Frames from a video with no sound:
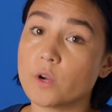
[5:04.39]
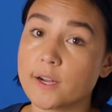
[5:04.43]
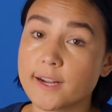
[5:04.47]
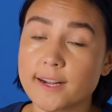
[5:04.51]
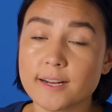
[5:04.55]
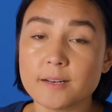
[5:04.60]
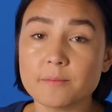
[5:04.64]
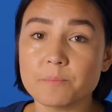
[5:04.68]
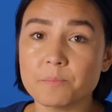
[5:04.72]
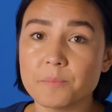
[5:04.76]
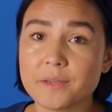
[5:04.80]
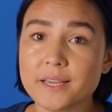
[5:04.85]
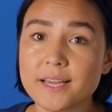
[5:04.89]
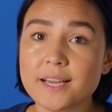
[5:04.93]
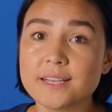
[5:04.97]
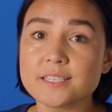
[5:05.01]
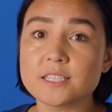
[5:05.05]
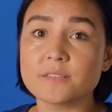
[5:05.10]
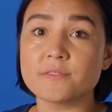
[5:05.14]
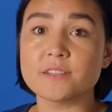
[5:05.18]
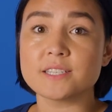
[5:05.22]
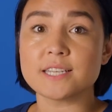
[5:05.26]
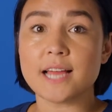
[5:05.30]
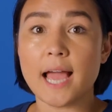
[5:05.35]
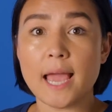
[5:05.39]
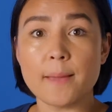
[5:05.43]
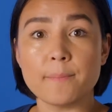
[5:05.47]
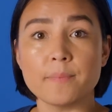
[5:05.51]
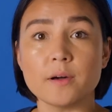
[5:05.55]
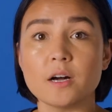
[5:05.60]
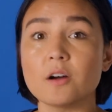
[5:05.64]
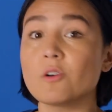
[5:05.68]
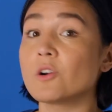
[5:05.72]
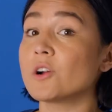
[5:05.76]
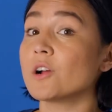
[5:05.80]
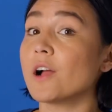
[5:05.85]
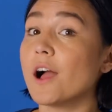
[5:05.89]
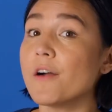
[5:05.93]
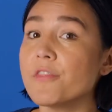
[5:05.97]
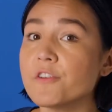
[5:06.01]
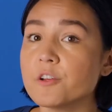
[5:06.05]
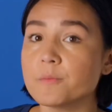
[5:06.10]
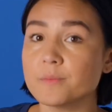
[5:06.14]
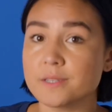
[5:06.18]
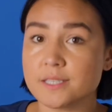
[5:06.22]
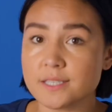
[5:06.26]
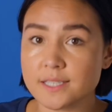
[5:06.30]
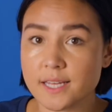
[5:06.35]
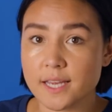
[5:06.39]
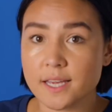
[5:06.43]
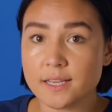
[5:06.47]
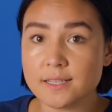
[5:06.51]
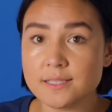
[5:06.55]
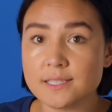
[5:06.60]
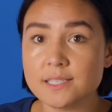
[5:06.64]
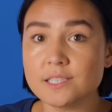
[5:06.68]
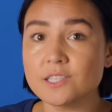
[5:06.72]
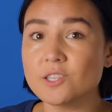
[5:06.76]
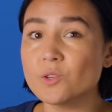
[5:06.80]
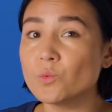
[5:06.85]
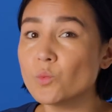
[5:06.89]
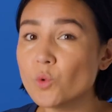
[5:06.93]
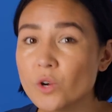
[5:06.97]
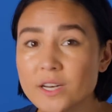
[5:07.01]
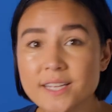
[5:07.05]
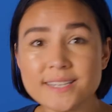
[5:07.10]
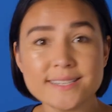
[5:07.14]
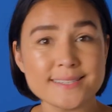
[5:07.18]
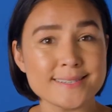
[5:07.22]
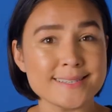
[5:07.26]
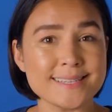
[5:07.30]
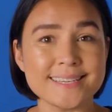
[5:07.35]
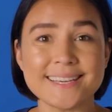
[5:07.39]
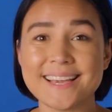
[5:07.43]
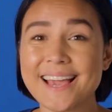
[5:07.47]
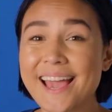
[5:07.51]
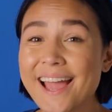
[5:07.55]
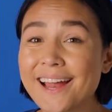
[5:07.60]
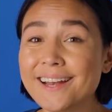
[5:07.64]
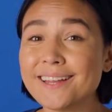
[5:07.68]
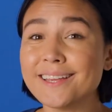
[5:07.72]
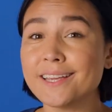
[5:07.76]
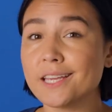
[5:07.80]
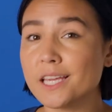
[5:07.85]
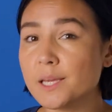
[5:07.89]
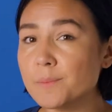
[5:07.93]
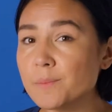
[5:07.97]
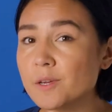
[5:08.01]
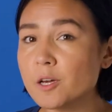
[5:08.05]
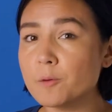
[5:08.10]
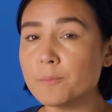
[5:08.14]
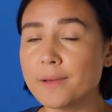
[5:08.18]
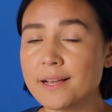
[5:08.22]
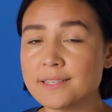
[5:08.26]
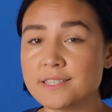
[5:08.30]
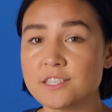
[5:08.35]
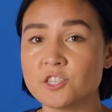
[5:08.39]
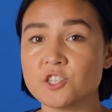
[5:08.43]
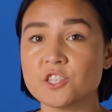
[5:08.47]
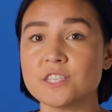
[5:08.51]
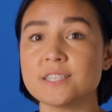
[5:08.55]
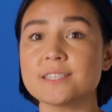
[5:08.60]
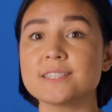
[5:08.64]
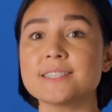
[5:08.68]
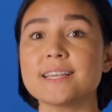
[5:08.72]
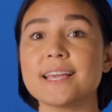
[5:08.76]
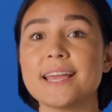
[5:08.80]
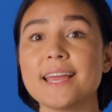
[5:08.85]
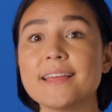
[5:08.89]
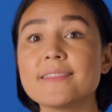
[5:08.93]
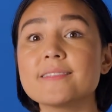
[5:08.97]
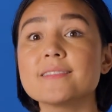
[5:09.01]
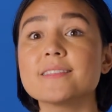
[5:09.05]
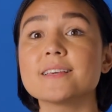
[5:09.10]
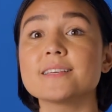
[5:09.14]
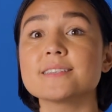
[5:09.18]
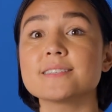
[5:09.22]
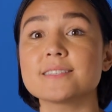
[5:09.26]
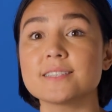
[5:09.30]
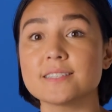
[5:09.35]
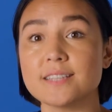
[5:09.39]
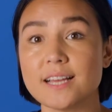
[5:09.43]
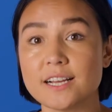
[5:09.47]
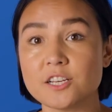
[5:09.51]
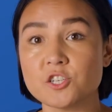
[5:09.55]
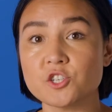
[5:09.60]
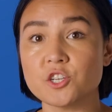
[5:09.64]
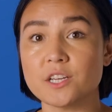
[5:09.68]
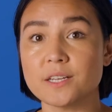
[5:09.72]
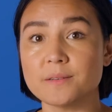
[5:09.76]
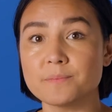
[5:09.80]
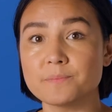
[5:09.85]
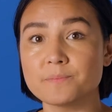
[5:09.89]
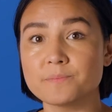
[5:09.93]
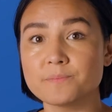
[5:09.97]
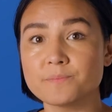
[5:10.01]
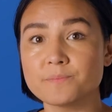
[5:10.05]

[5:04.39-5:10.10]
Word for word: weren't, because of a typo or other mistakes, you wouldn't see any email messages in this selection.